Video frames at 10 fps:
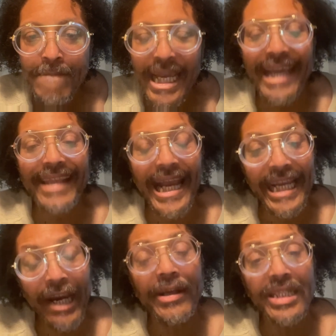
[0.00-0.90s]
And that
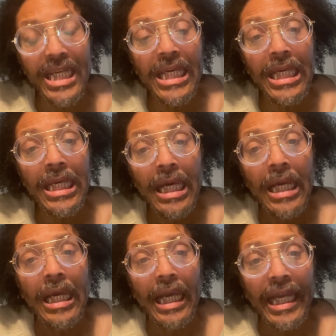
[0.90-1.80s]
guarantee
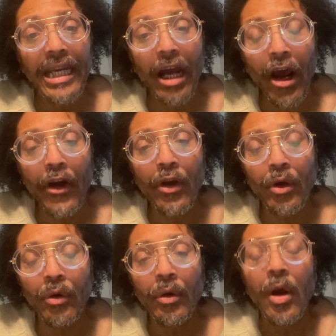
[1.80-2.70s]
in
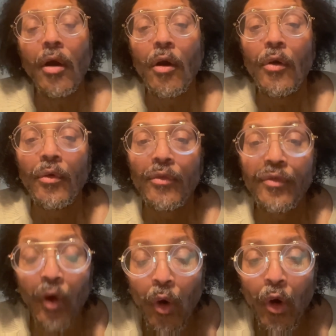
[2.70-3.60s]
Article
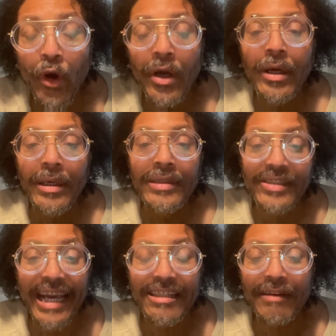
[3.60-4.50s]
4,
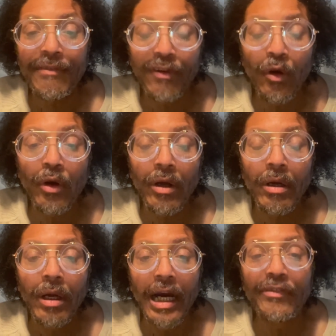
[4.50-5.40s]
Section 4
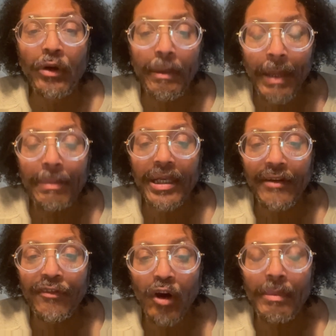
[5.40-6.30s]
of a
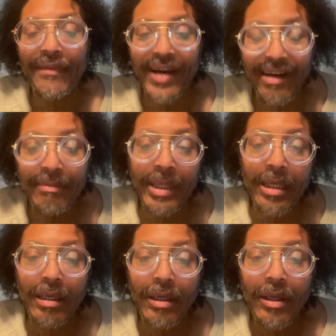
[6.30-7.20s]
Republican form of
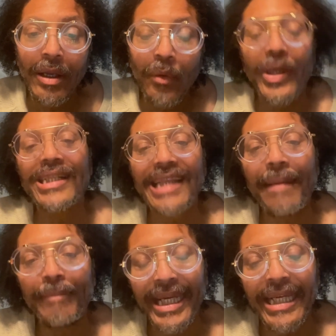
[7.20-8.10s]
government, what does
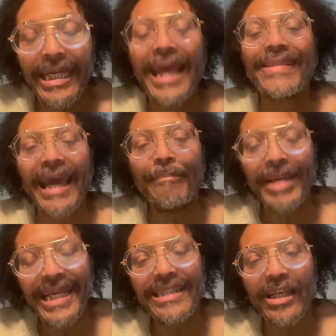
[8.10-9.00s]
that mean? That
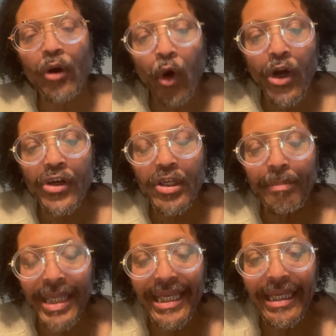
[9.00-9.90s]
means in order to
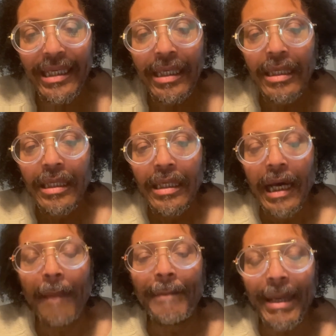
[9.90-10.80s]
be
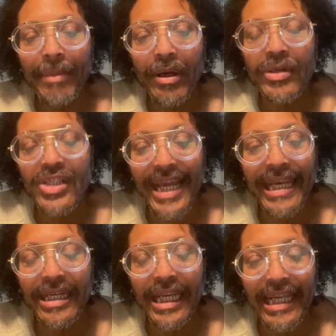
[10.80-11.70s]
a member
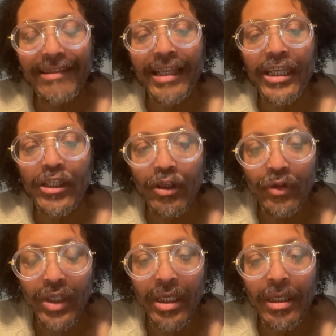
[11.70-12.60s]
state in the
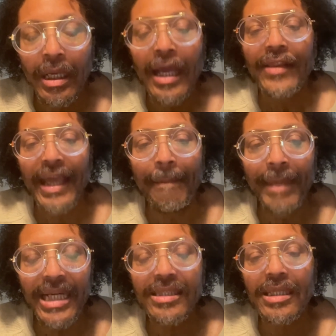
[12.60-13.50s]
Union, they
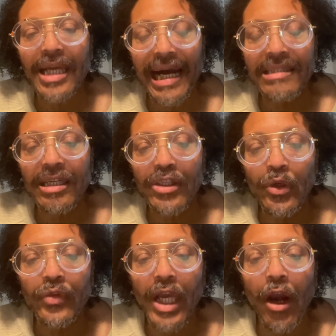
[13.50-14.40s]
must
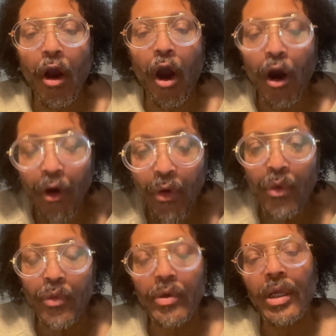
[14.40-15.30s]
constitute their
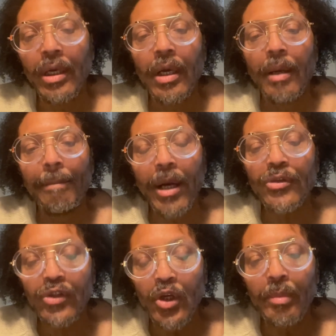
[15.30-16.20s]
own
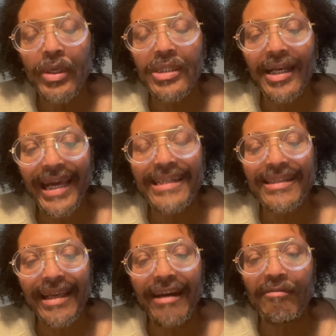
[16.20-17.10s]
most numerous
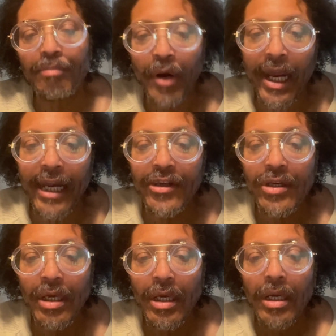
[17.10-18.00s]
legislative branch
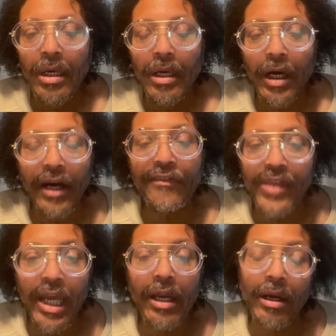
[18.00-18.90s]
of
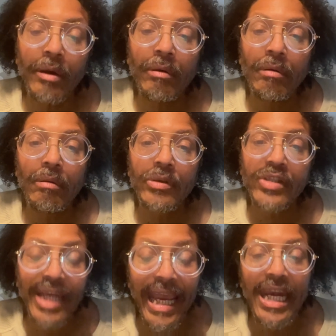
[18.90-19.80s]
their
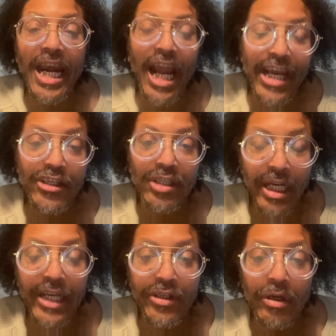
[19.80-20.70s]
state
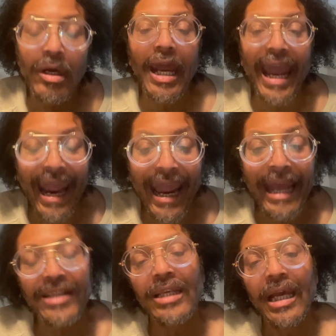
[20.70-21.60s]
legislature
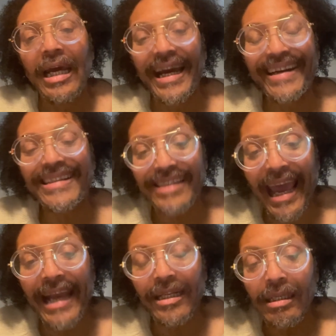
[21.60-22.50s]
as an
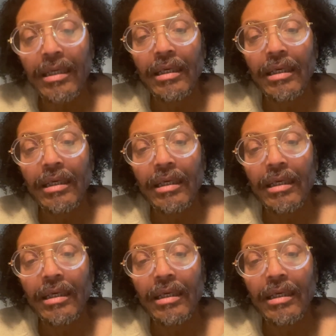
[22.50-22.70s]
exact